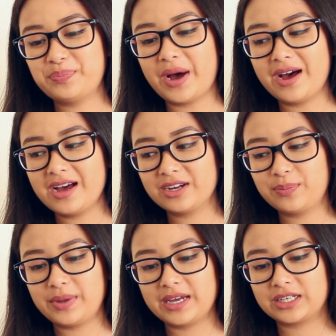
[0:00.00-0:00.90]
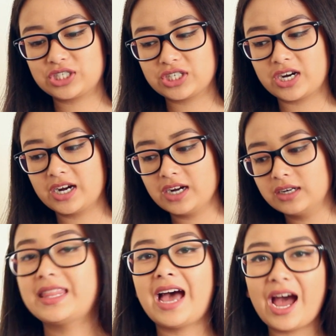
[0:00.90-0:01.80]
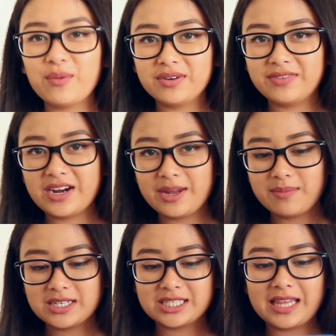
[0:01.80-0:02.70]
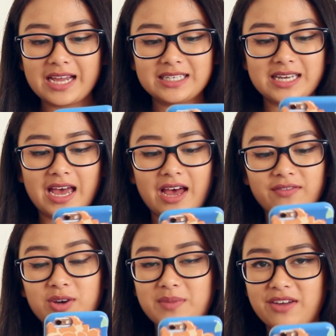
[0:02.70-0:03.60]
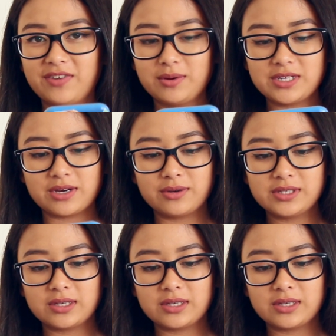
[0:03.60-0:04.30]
pug picture that I would very much like to have on my photos.